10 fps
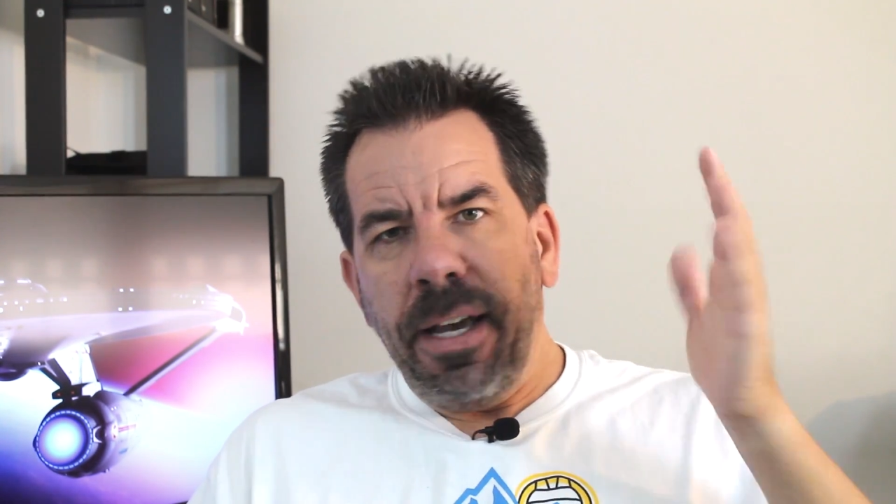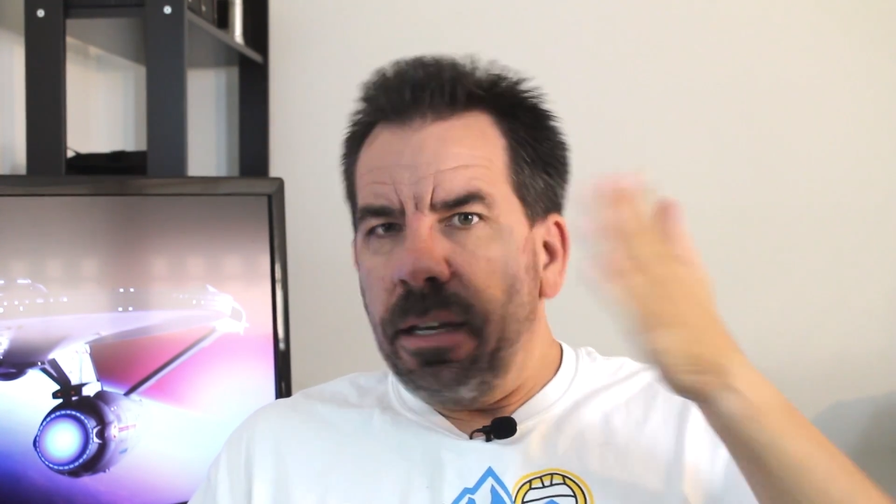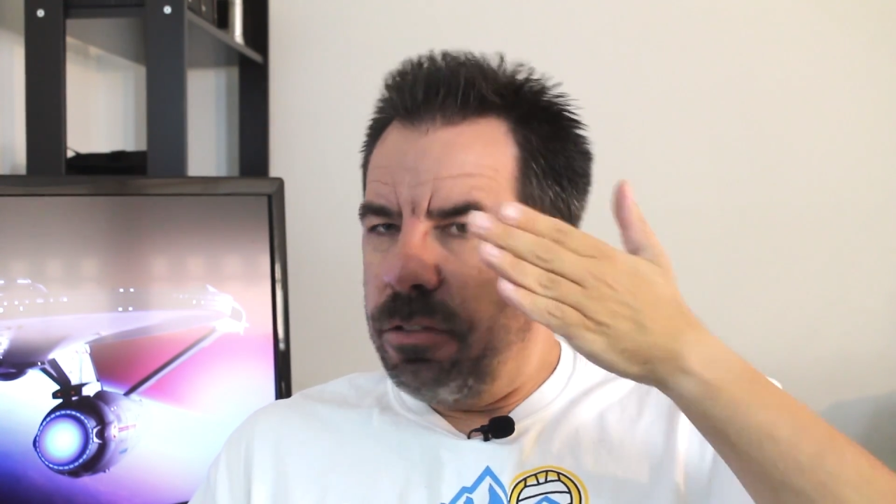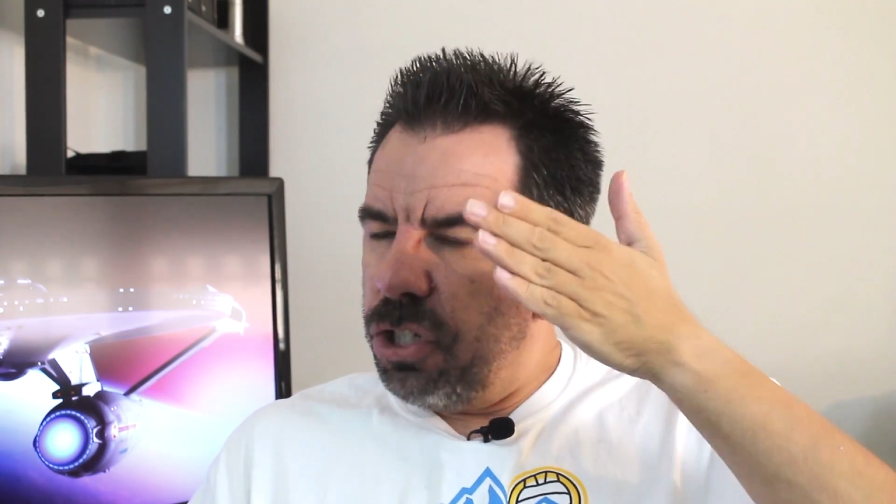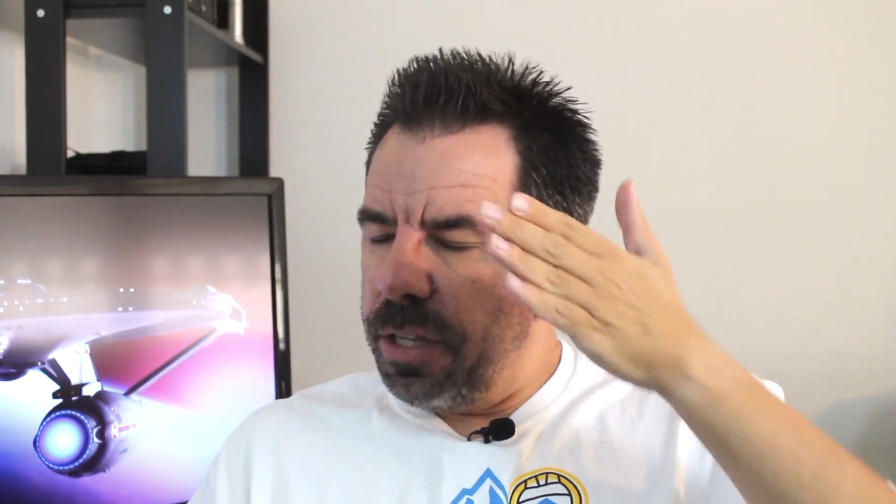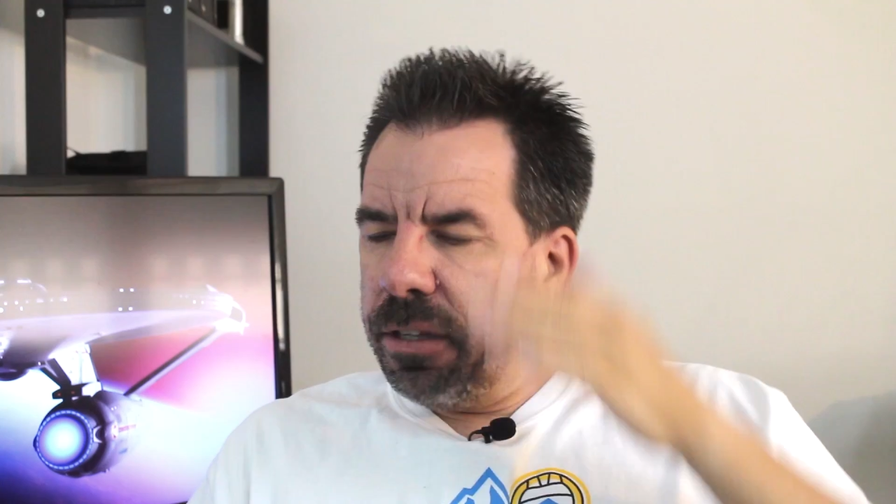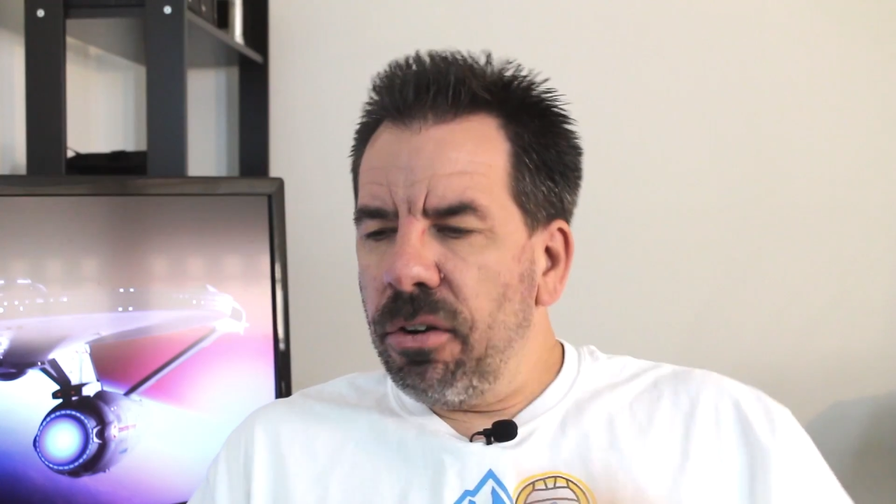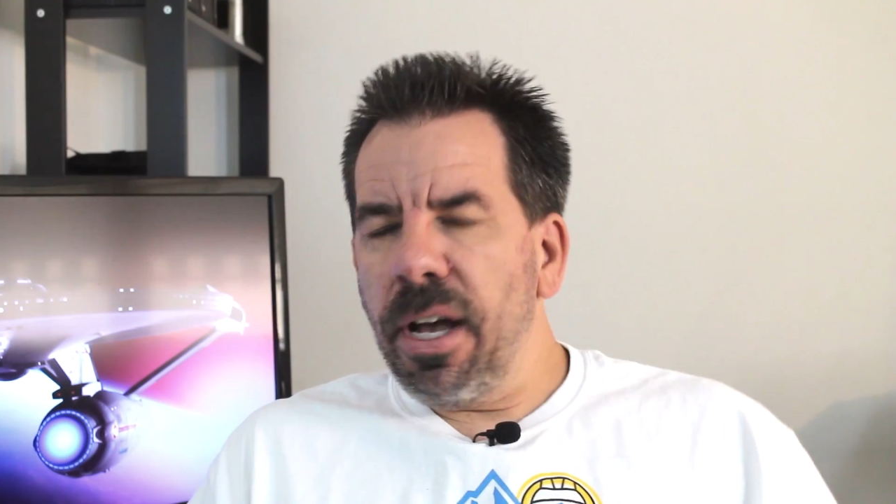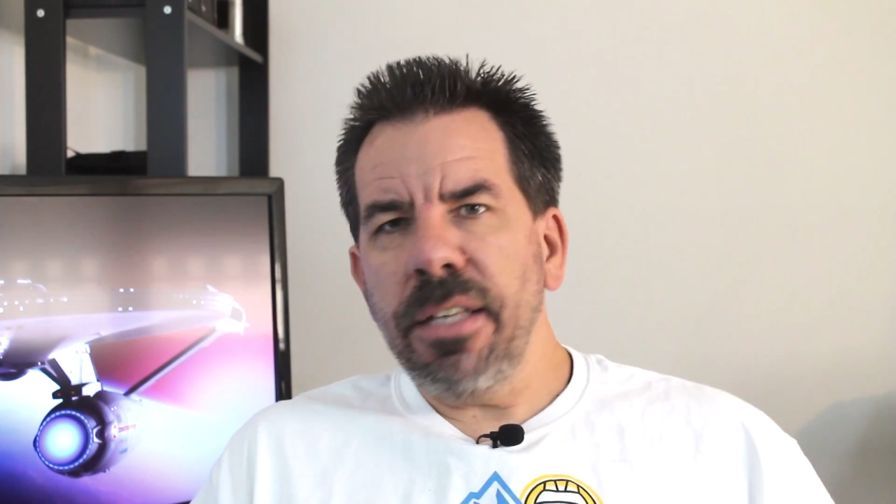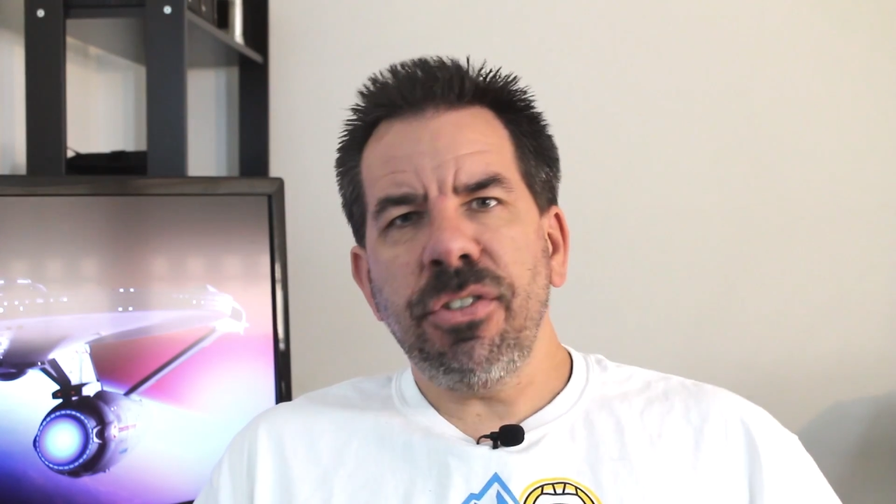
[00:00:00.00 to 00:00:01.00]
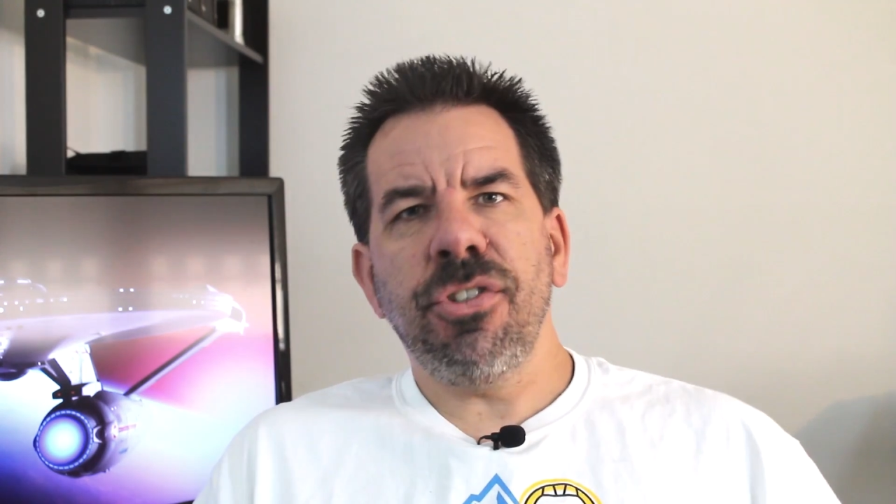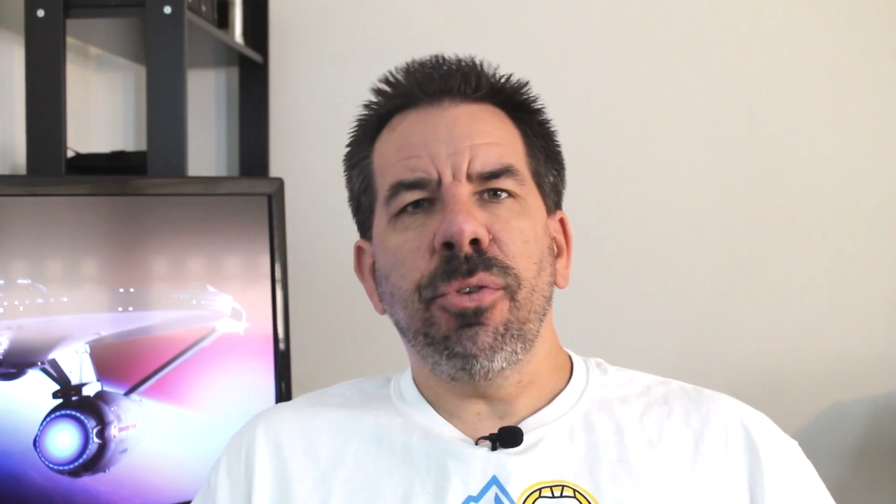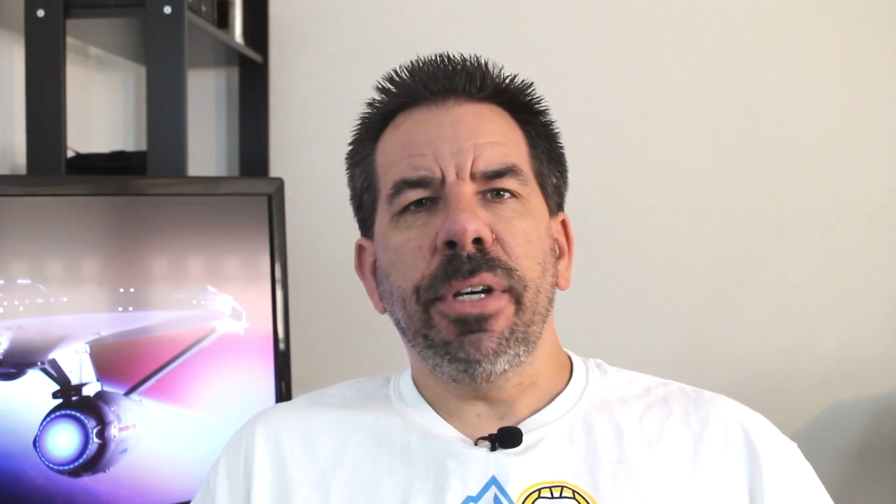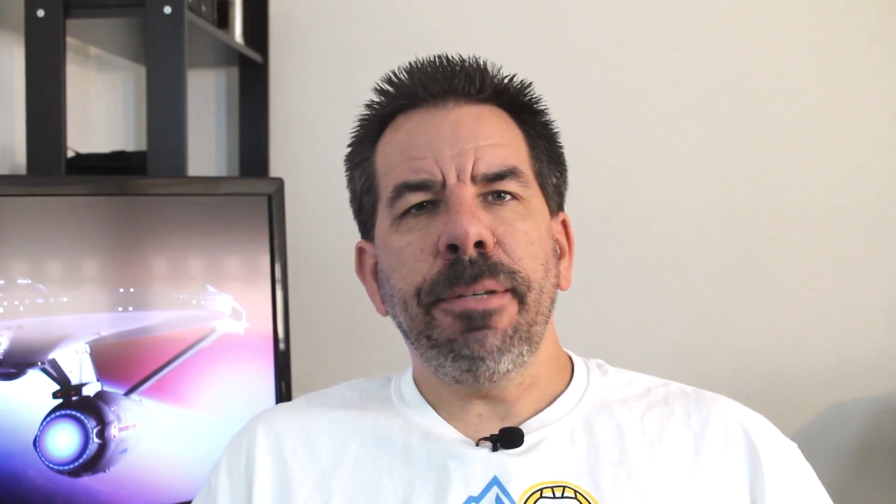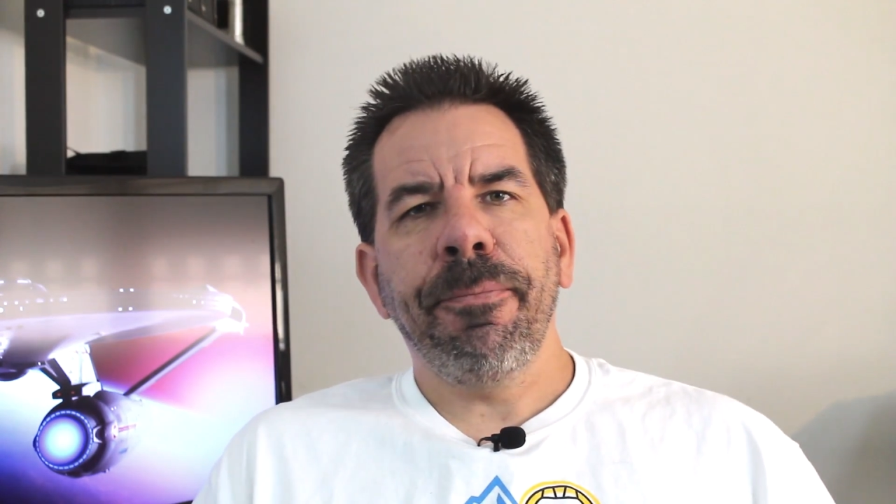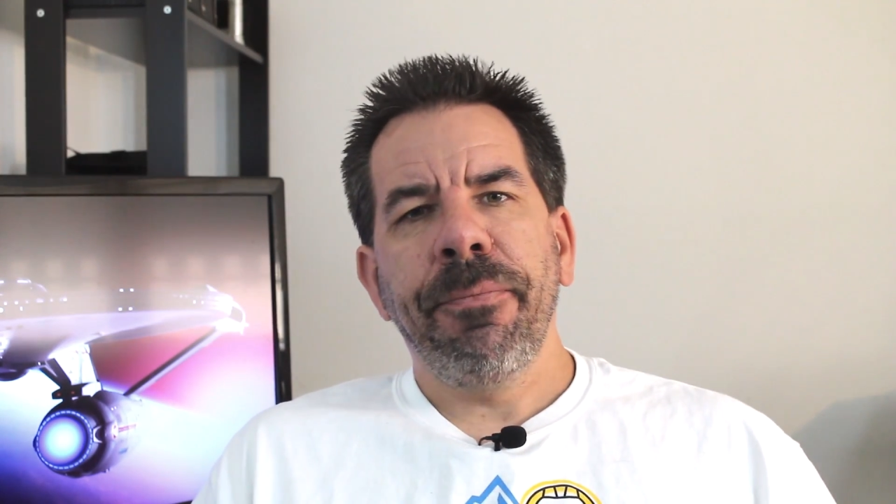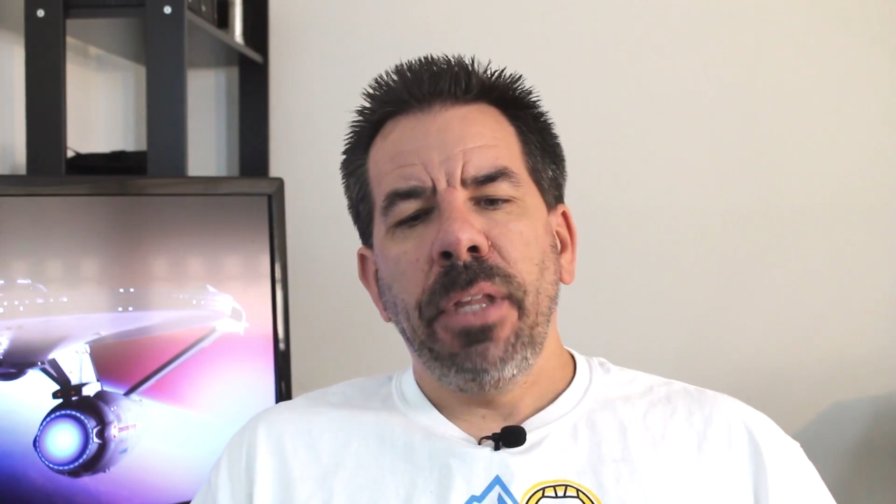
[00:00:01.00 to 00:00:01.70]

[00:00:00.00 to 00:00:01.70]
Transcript: kind of shut their eyes to it,